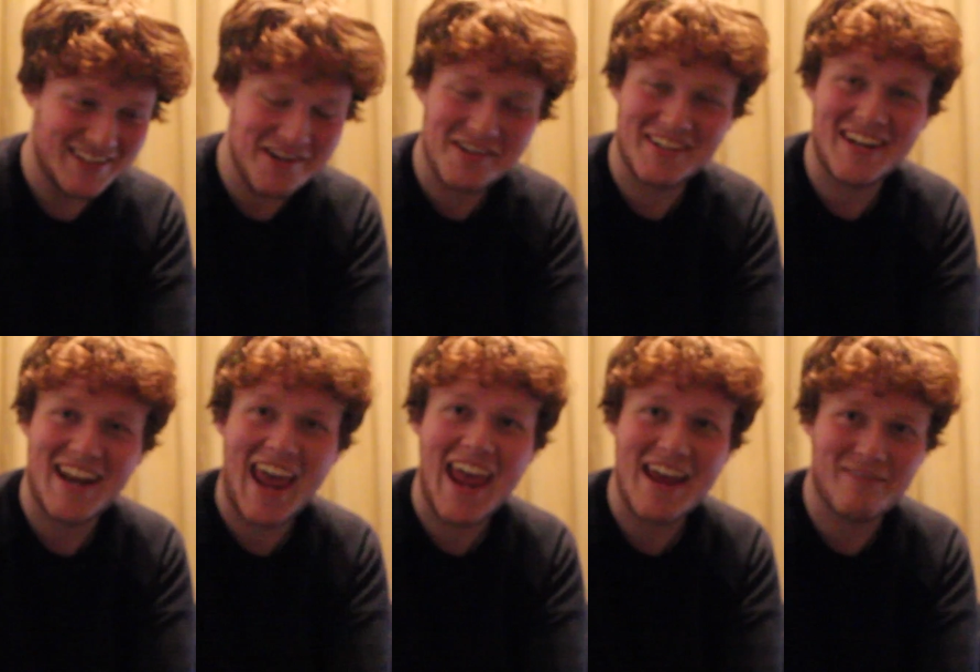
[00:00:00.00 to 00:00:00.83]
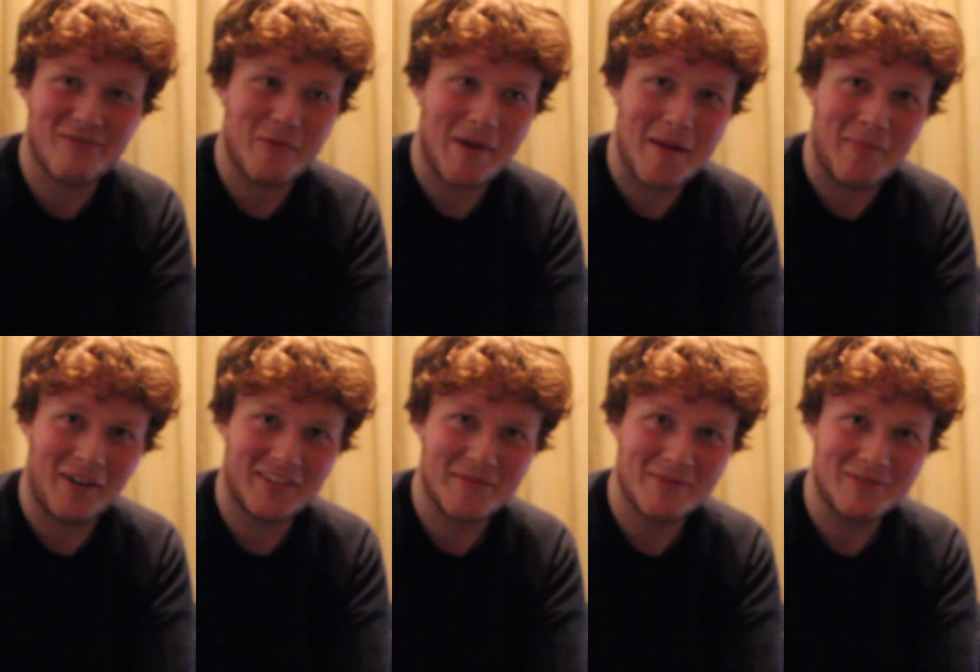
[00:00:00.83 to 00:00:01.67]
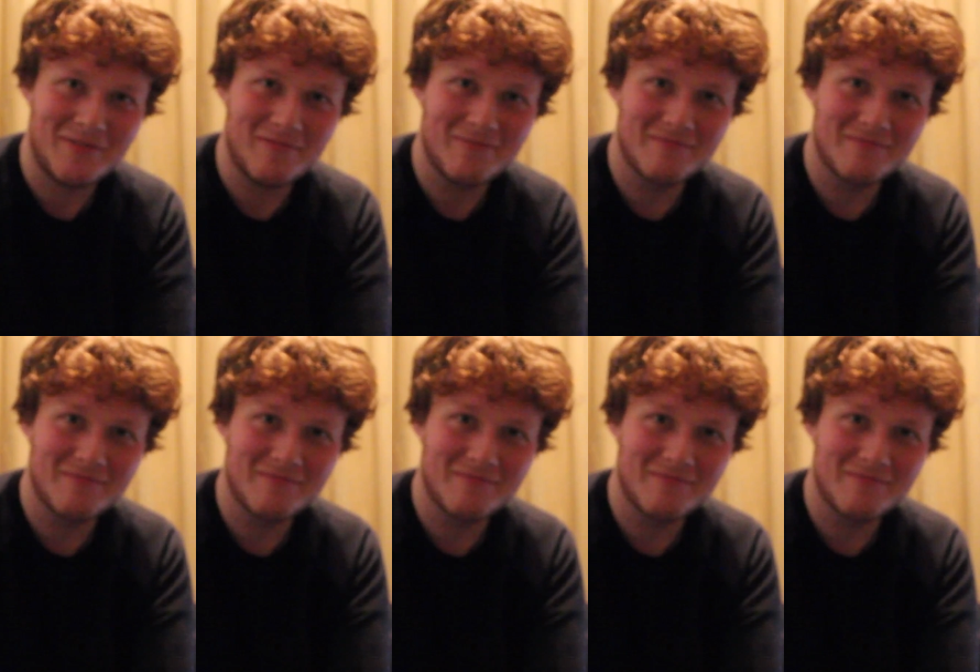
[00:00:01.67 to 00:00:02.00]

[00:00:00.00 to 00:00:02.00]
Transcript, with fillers: just in every way possible.